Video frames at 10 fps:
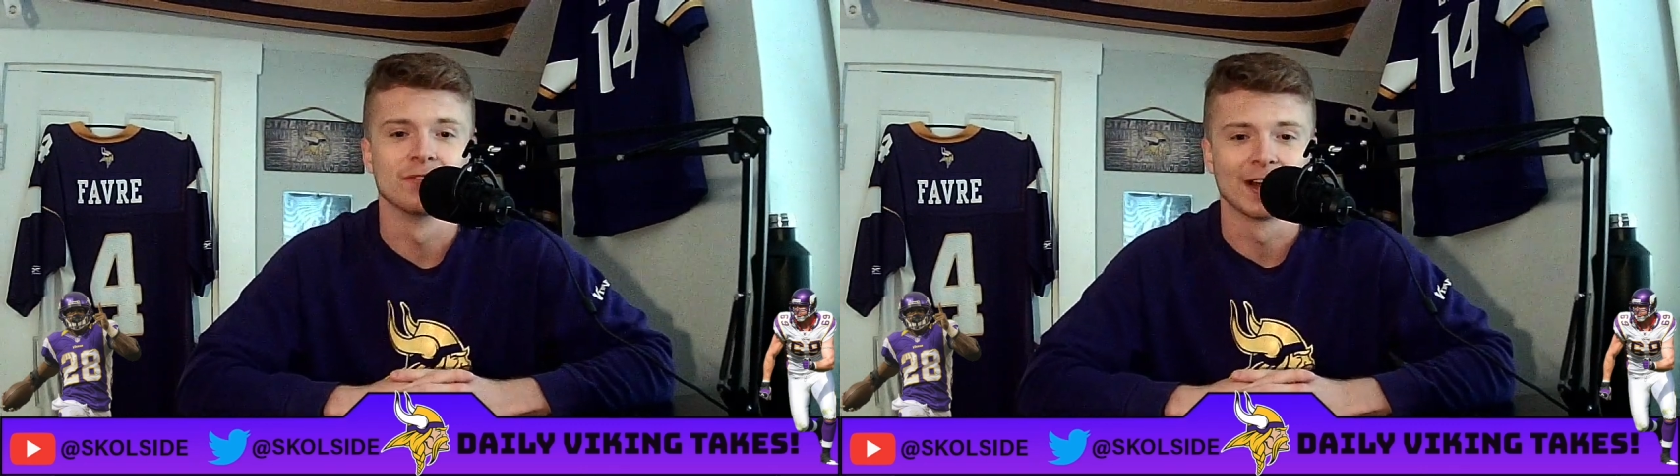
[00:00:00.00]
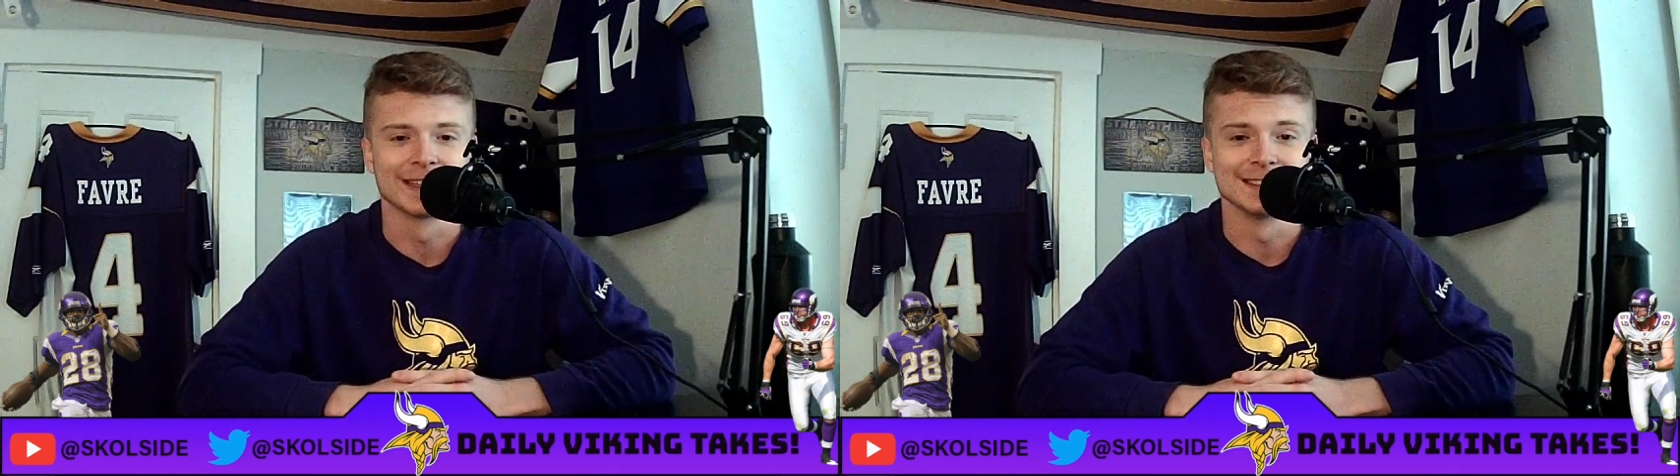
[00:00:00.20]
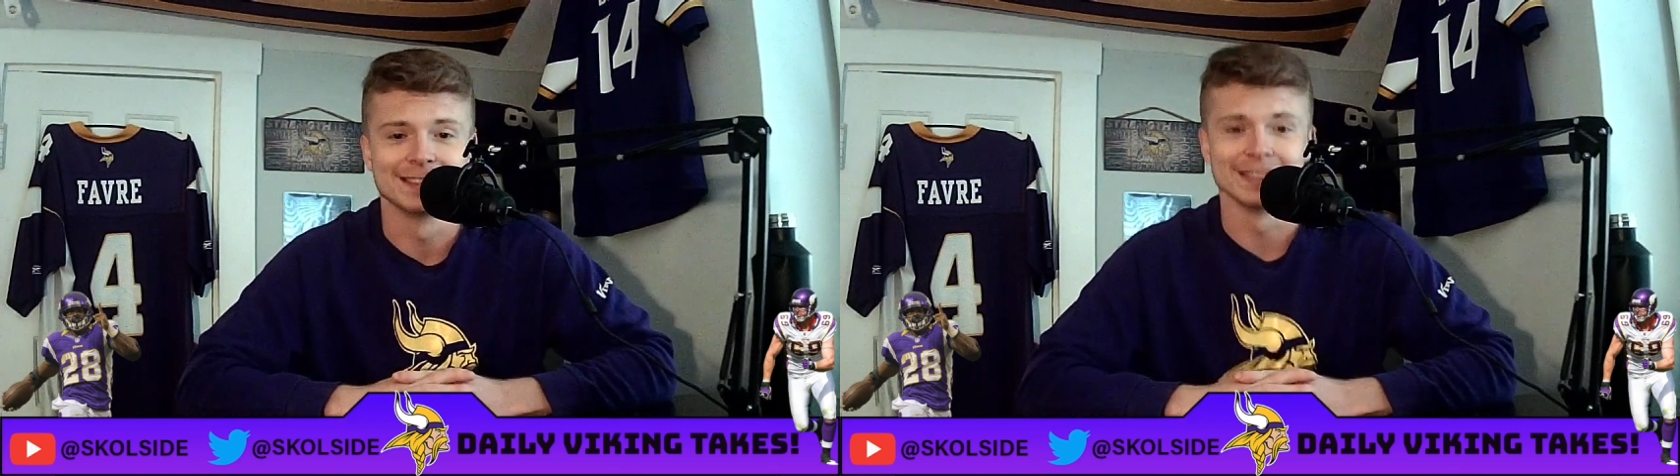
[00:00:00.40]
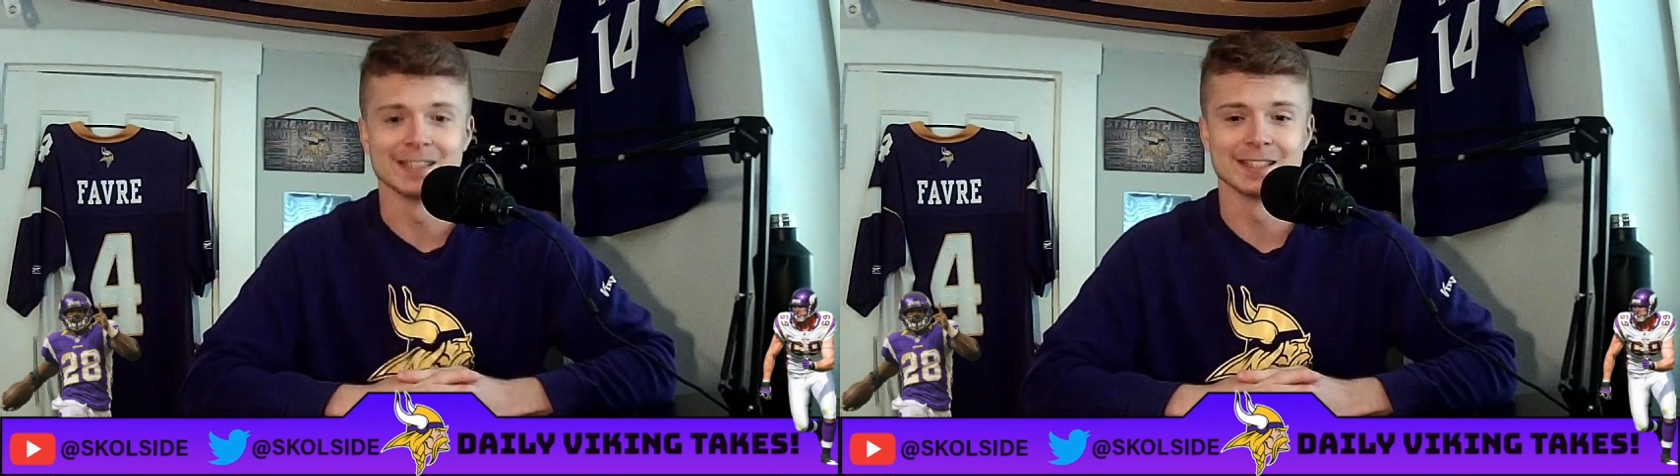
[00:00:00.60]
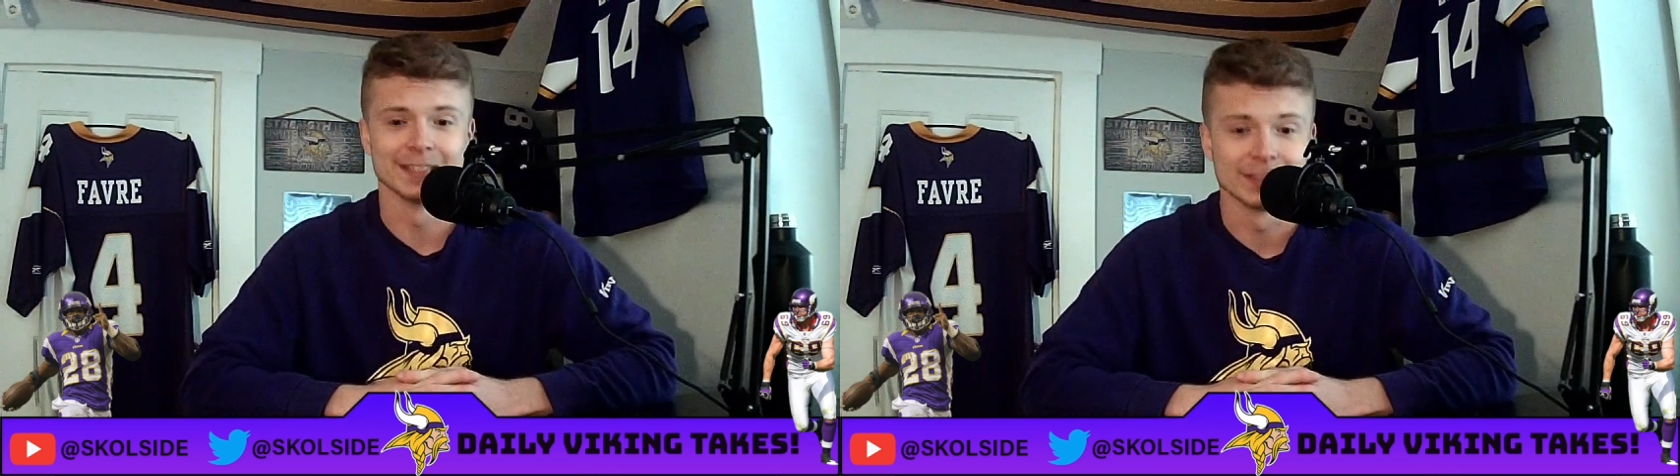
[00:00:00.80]
Vikings
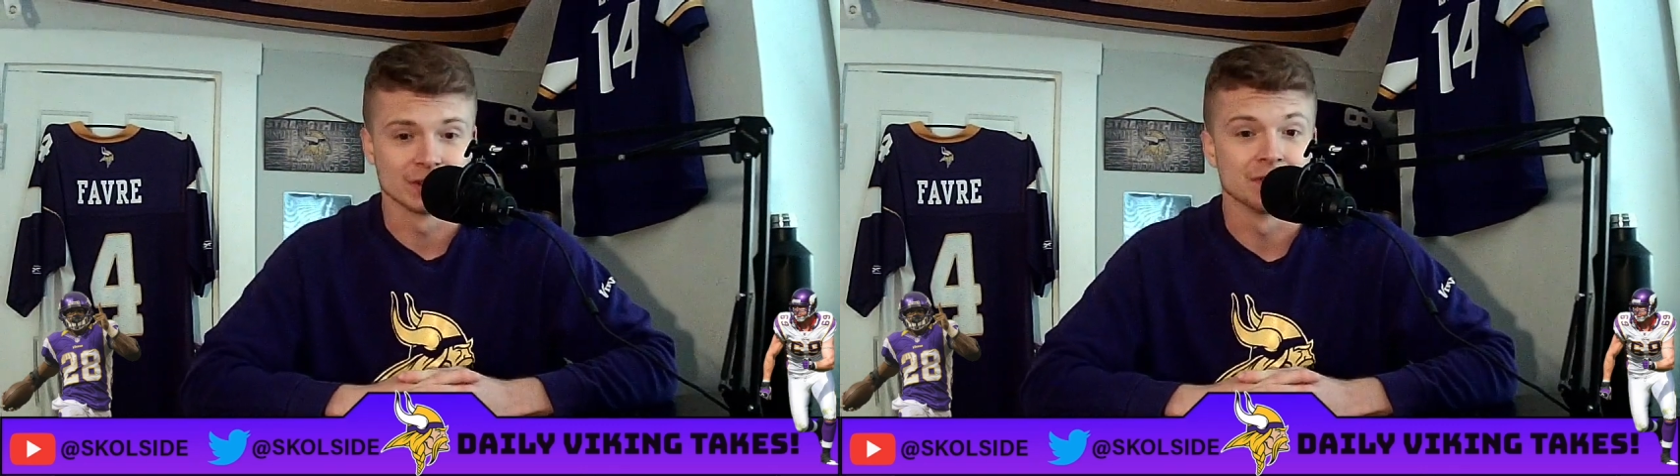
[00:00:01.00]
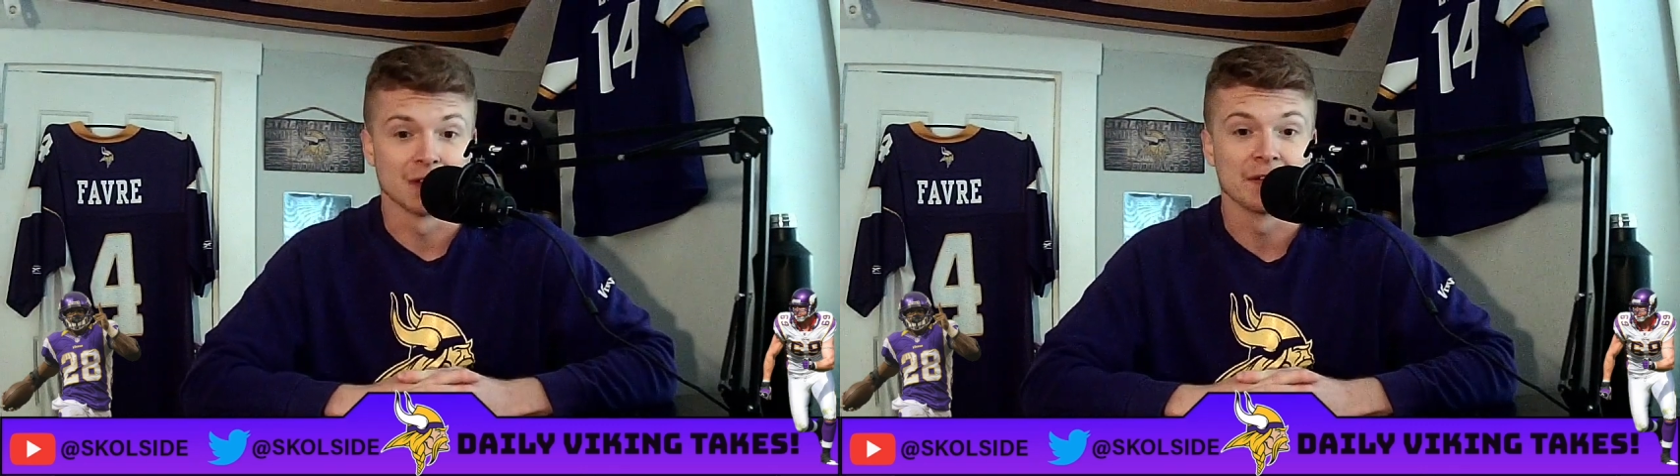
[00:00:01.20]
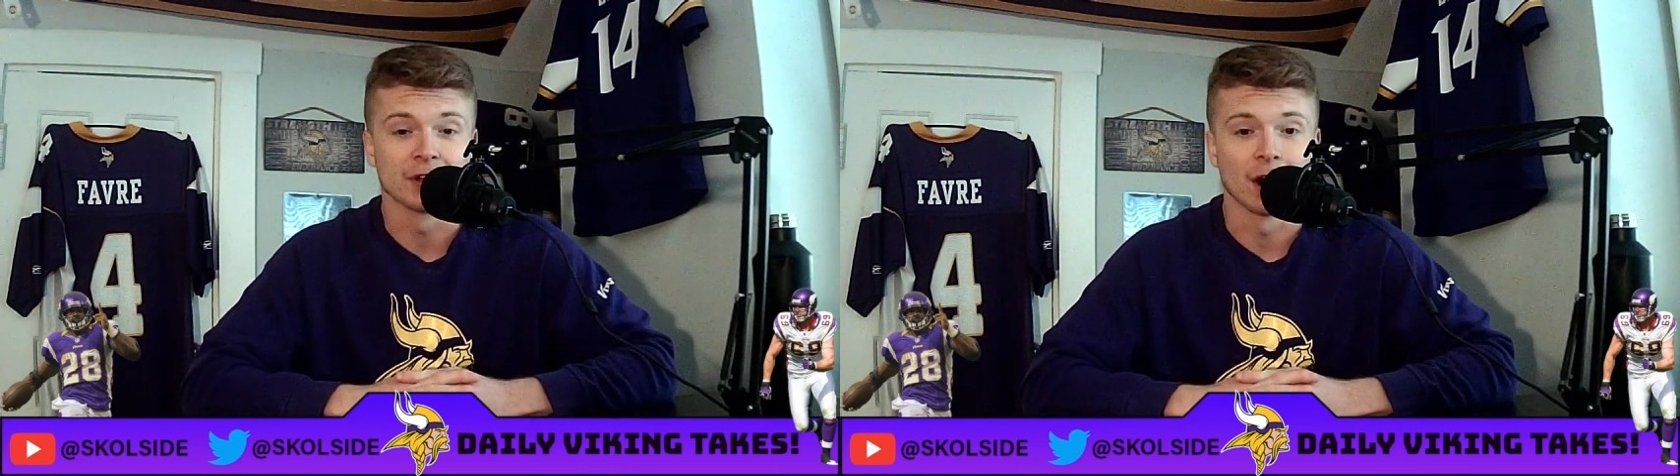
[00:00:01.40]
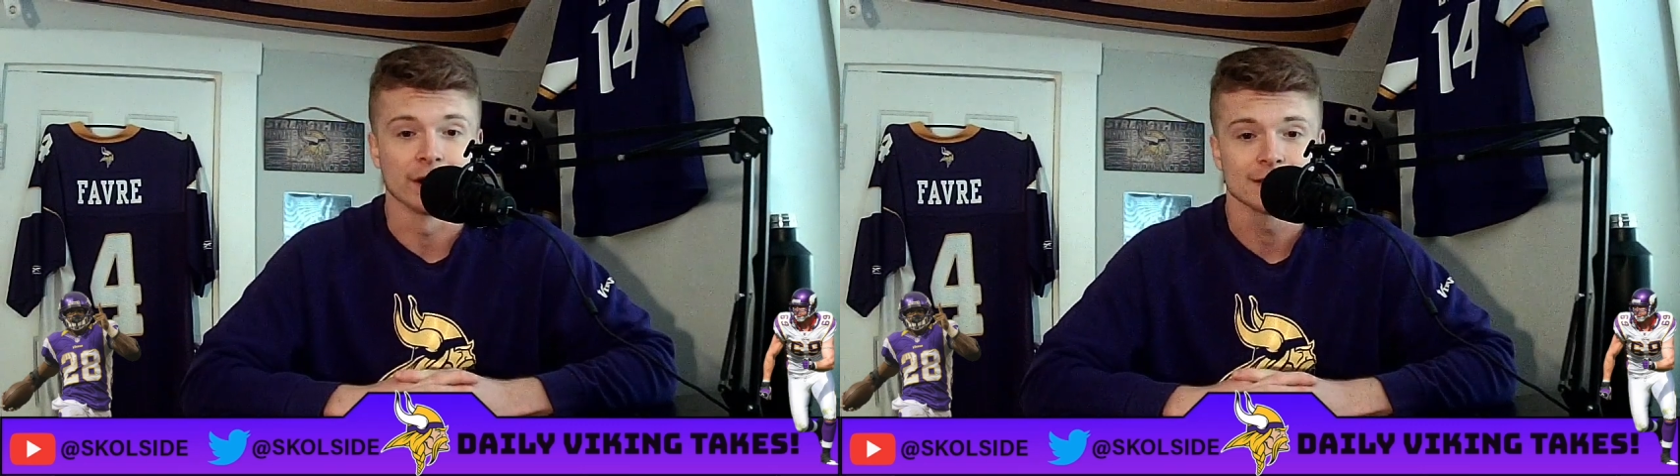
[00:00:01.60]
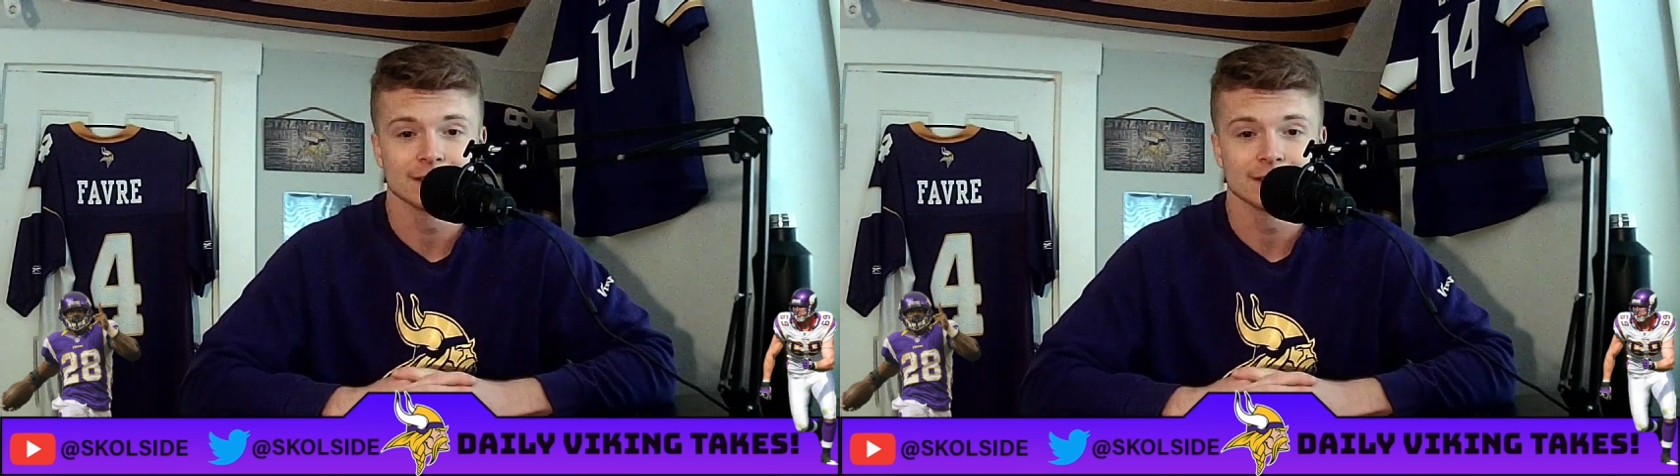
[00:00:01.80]
season is the left guard.